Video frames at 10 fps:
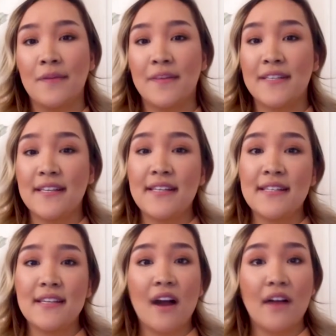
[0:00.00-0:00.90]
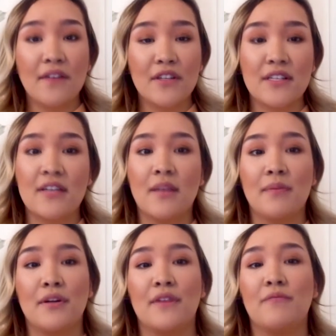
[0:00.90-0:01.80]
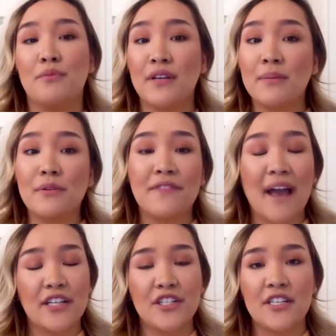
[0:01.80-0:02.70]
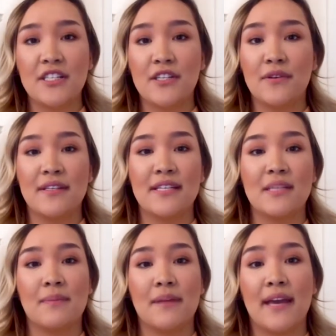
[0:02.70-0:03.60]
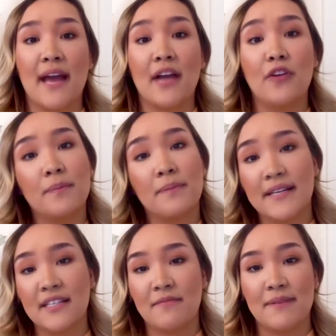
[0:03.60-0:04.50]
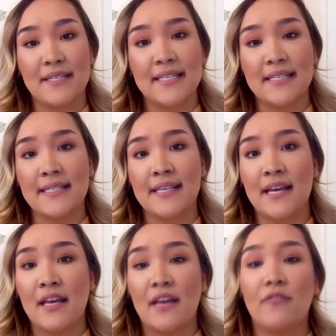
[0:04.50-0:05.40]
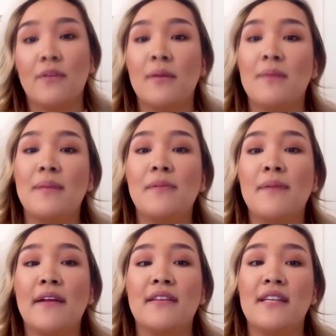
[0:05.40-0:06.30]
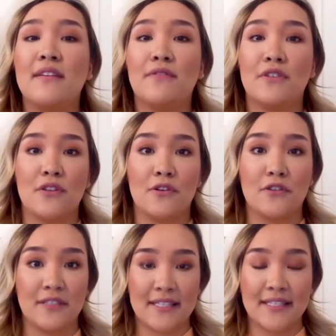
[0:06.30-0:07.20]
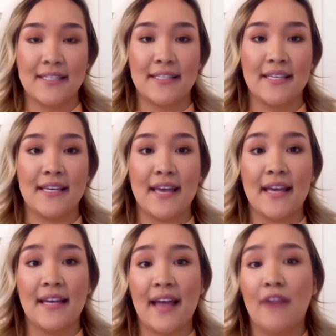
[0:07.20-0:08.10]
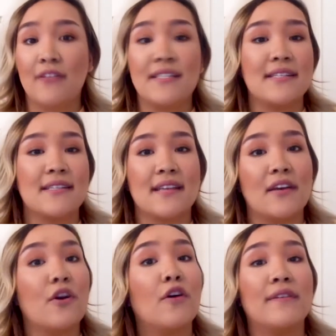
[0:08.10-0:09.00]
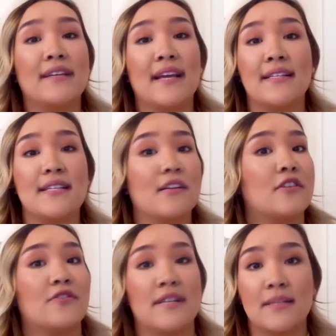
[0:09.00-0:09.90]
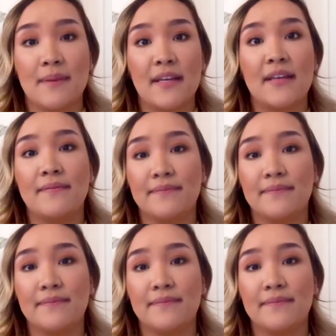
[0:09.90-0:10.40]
The CDC offers a number of printable fact sheets you can display at your place of business, informing people about the need for social distancing and how diseases like COVID 19 are transmitted.